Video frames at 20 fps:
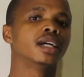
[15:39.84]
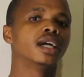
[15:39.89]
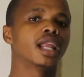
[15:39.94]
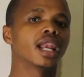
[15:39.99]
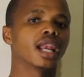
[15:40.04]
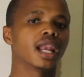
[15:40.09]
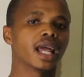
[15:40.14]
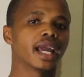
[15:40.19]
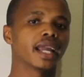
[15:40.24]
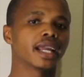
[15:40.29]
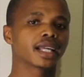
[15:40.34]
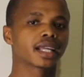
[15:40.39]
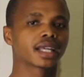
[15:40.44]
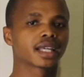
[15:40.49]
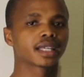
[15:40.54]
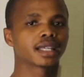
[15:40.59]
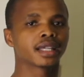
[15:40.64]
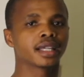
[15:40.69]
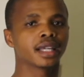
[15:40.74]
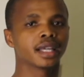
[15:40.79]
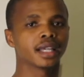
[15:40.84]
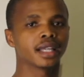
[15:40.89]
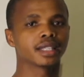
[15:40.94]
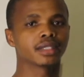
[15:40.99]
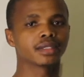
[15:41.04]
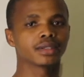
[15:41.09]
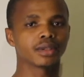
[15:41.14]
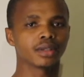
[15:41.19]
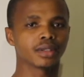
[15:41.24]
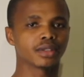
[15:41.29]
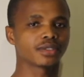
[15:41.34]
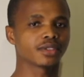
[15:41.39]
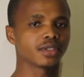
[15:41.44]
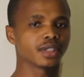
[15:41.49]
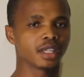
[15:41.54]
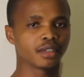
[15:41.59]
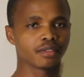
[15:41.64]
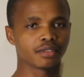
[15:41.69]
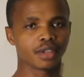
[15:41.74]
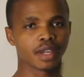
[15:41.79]
like, and also if
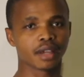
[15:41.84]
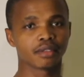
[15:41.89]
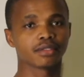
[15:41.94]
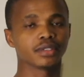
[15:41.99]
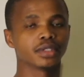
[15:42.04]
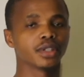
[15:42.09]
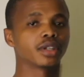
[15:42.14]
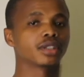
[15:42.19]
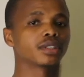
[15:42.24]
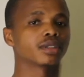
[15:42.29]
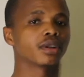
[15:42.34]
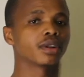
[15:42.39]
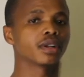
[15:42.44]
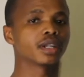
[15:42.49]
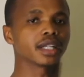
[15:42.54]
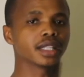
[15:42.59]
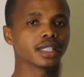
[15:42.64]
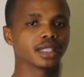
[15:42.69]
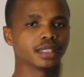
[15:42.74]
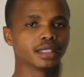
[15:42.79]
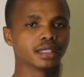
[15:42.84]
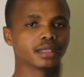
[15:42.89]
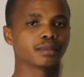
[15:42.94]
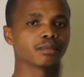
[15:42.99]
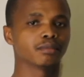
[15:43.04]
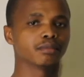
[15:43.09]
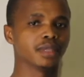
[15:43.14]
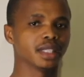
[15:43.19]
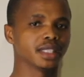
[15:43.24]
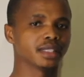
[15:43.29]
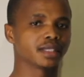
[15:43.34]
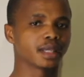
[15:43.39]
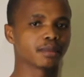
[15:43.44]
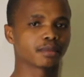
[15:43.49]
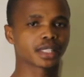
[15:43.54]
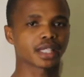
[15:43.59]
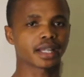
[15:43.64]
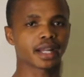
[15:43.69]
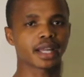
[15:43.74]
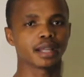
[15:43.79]
you have not already, please
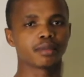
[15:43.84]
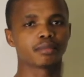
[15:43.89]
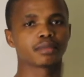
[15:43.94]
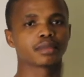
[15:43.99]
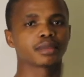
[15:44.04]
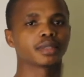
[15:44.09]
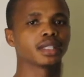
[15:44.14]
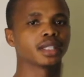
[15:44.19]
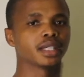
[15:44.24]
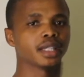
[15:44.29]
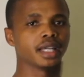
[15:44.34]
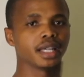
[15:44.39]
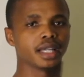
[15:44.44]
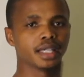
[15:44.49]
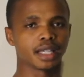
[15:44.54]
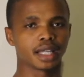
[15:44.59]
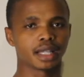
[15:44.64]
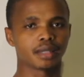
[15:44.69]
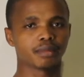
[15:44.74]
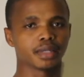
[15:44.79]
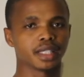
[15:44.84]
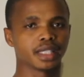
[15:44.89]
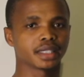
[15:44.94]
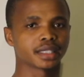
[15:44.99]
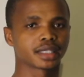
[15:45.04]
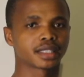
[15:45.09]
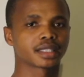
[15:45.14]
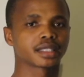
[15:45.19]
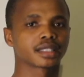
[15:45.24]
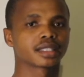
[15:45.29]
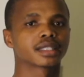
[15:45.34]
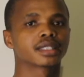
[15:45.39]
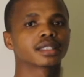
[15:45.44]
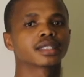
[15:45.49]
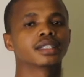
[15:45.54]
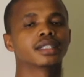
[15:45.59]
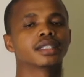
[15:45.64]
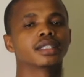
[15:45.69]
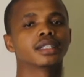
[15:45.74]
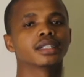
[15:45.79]
subscribe and help us
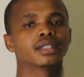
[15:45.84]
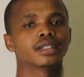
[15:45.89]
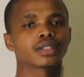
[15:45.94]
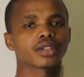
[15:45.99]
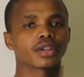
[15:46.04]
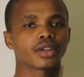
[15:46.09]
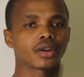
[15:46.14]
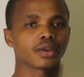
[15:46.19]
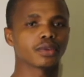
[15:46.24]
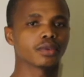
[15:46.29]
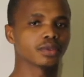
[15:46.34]
grow.